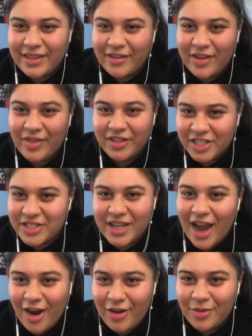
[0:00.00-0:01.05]
they're either just
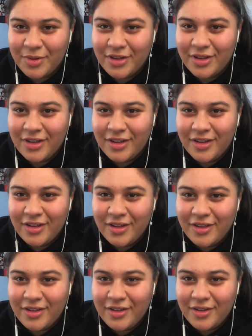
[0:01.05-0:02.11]
Arab
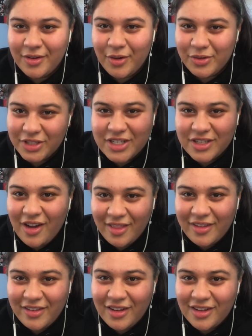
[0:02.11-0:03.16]
or just
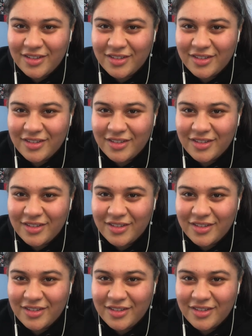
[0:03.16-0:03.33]
Islander.